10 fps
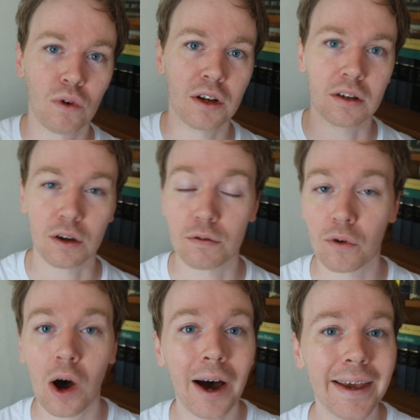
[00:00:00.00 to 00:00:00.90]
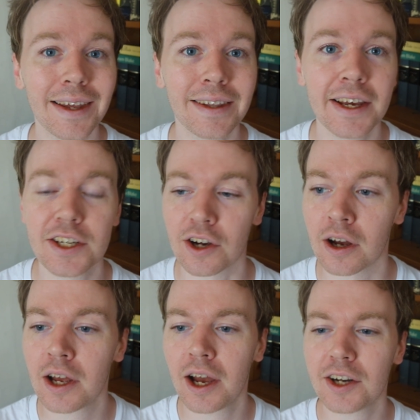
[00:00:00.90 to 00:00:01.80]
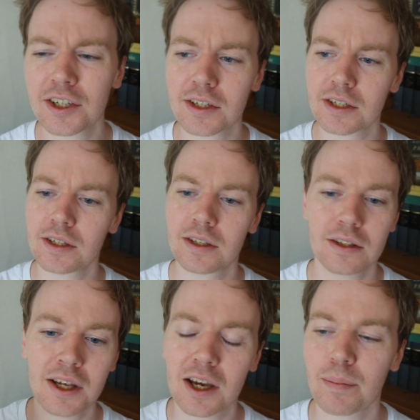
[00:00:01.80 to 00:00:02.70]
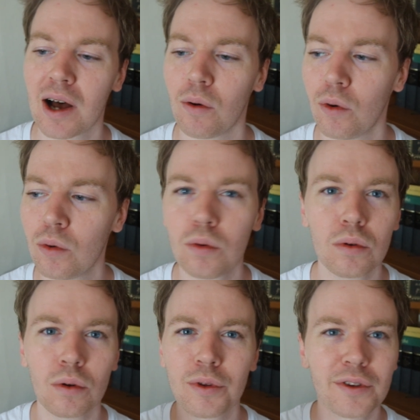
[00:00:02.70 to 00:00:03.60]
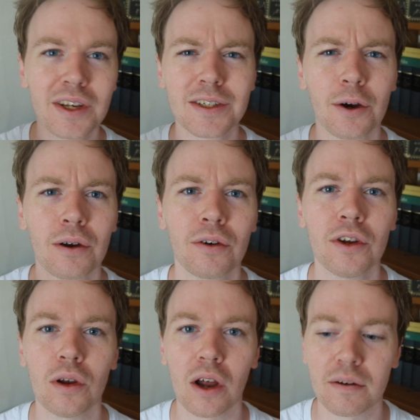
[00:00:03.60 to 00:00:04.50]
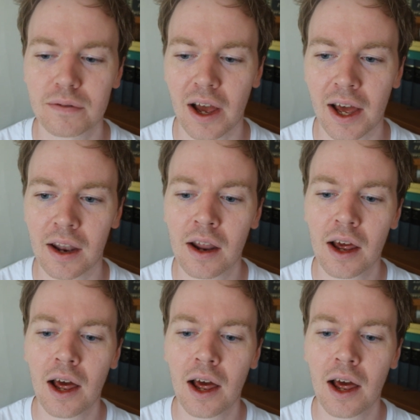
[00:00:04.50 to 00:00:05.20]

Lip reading: a run, go for a hike in nature, and just think about all the things going on in your life and